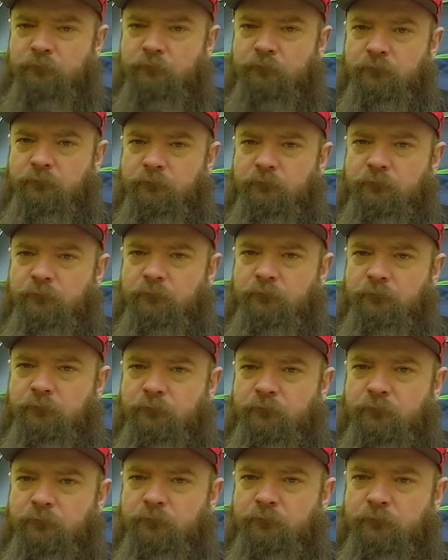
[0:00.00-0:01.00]

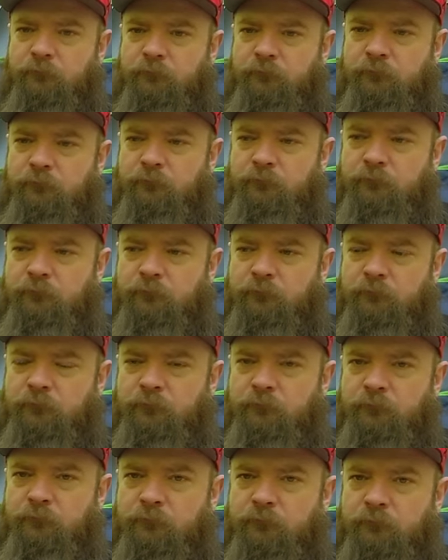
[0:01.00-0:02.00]

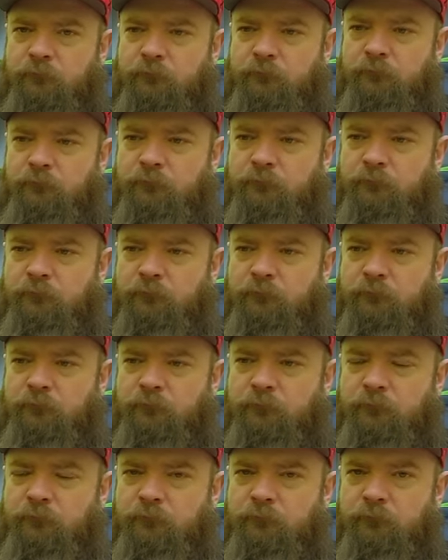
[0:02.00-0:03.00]

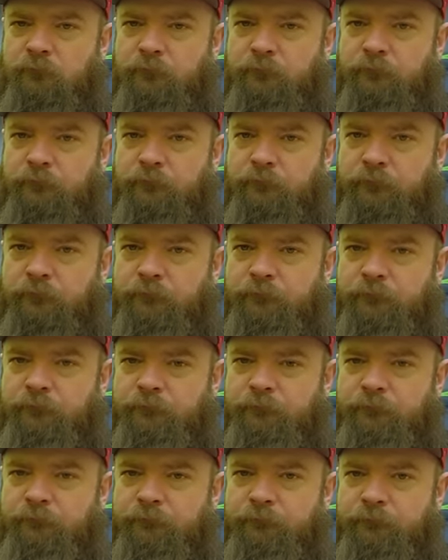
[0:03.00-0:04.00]

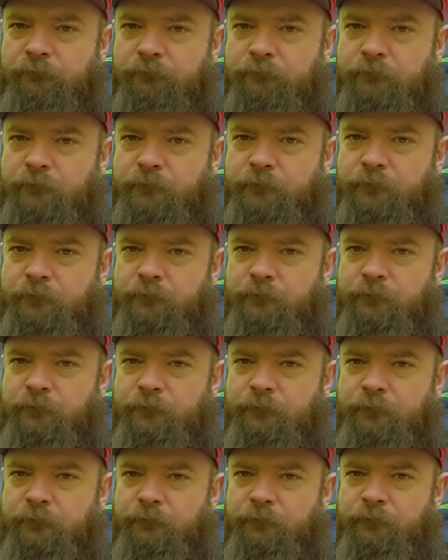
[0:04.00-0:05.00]

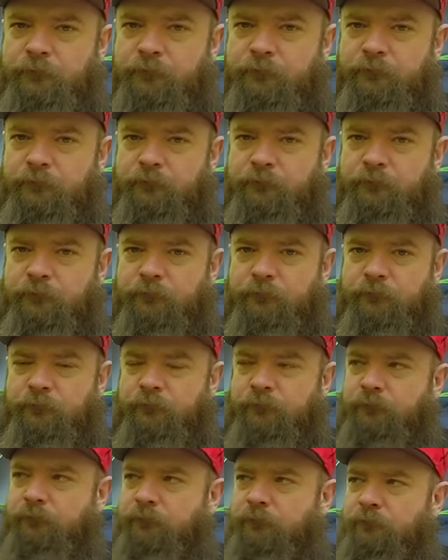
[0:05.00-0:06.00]

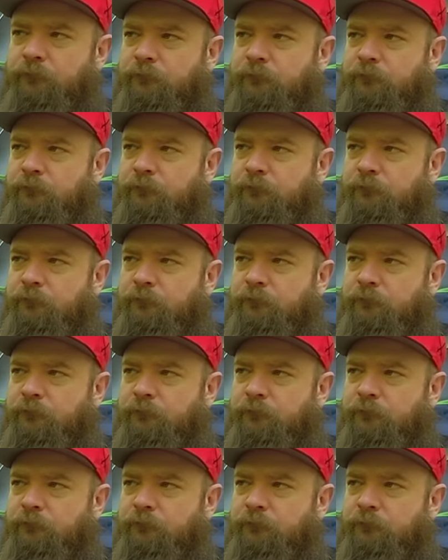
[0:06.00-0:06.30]
(not speaking)